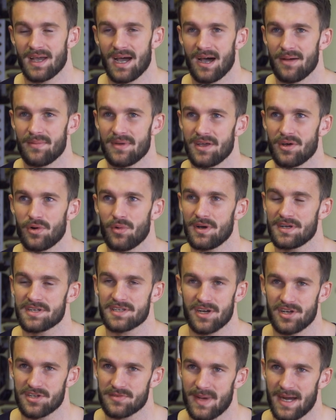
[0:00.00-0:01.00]
um, he always
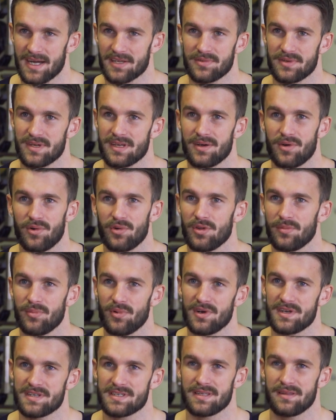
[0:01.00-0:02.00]
goes back to it. All the
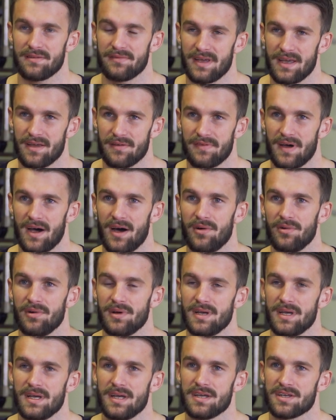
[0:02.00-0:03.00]
boys in the
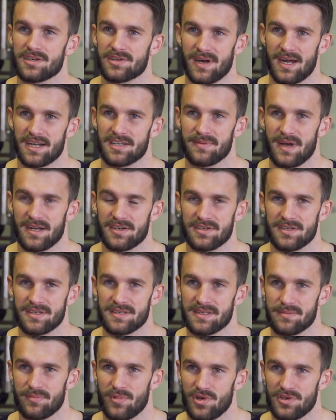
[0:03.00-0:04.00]
VFL, scratch
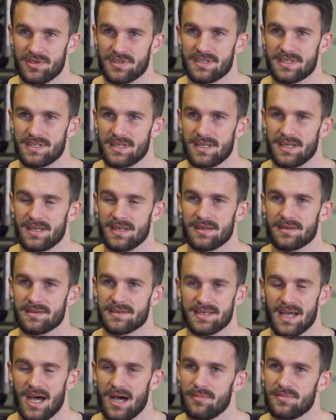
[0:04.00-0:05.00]
matches, emergency,
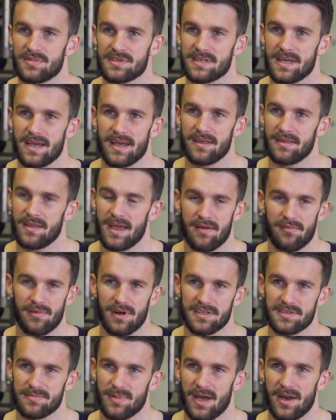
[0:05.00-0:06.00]
subs,
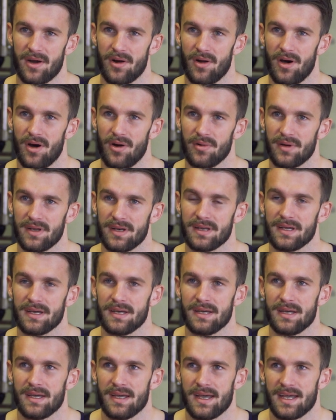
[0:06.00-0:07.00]
everyone's playing a role and
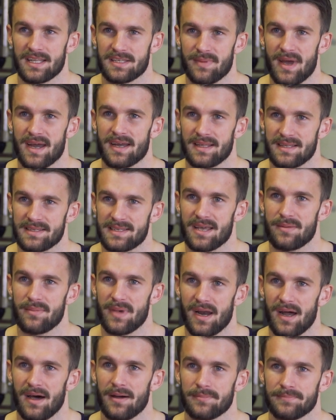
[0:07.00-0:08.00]
it's making the team
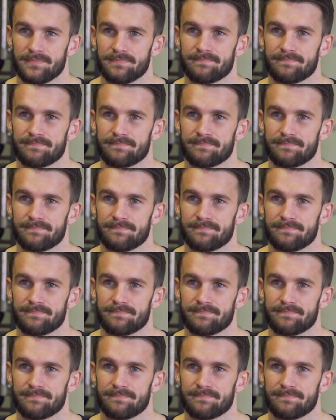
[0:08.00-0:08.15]
better.